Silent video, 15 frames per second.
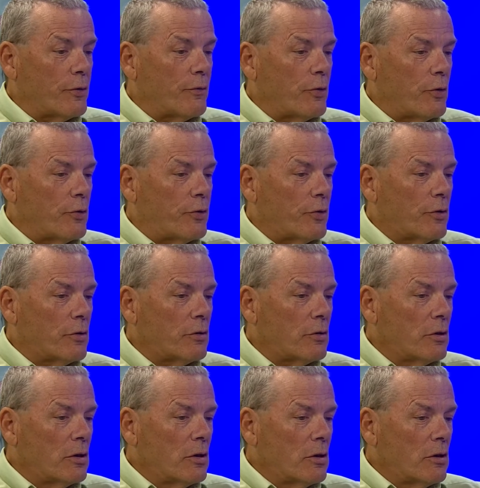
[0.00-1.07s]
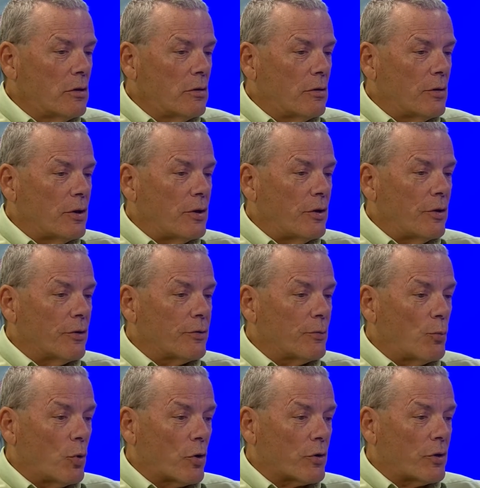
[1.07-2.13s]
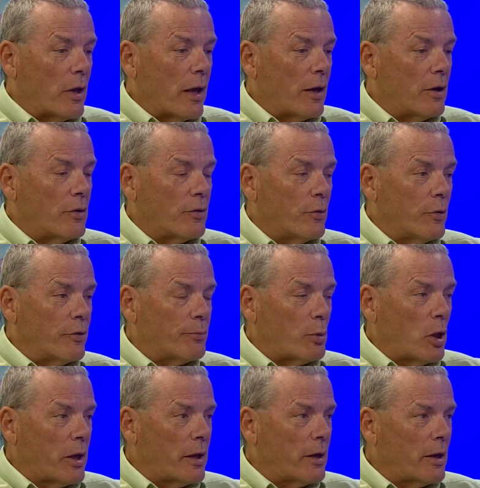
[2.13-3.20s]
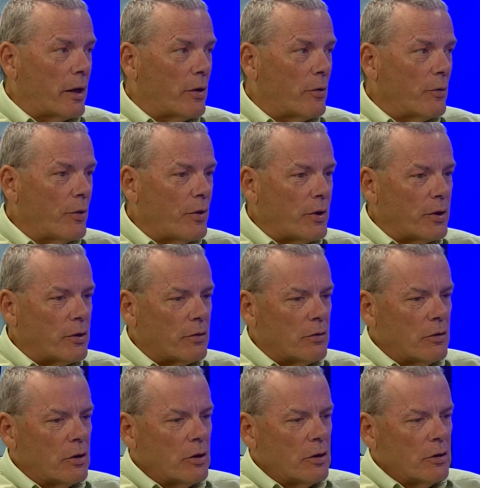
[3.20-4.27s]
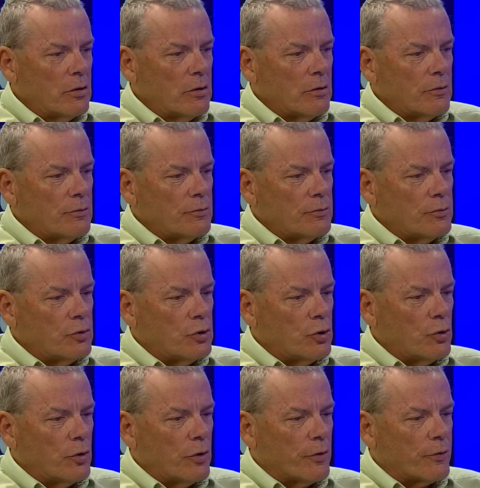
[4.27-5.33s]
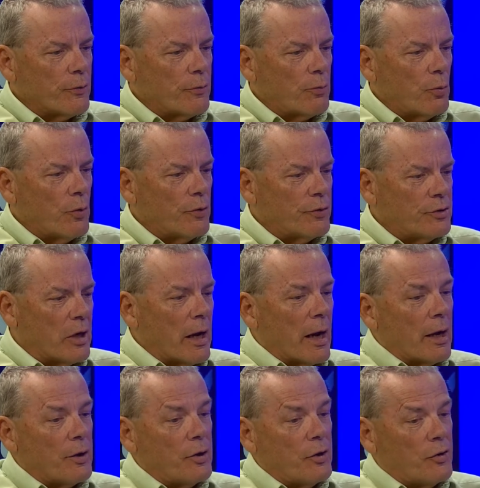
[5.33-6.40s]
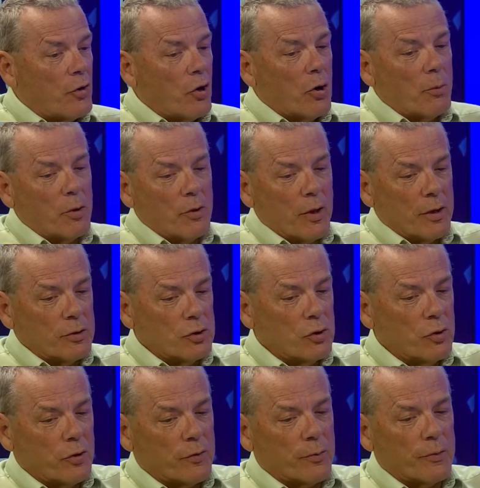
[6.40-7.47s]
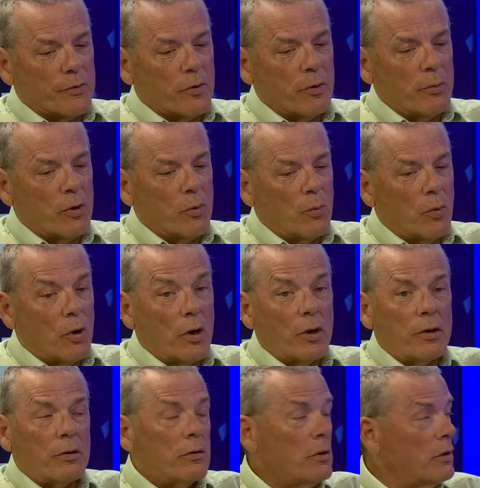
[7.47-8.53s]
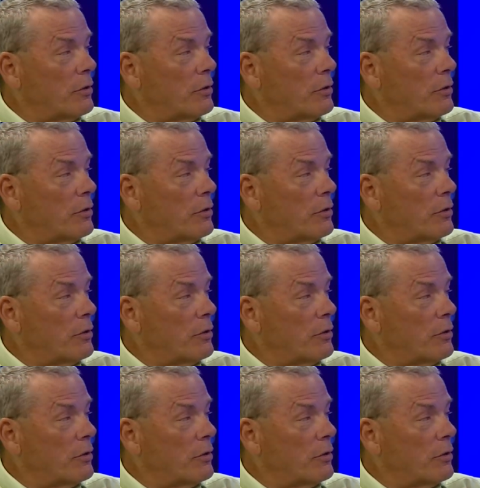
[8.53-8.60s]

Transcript: the future, he just worked that into his plan. I don't think God determined that Judas was going to be the one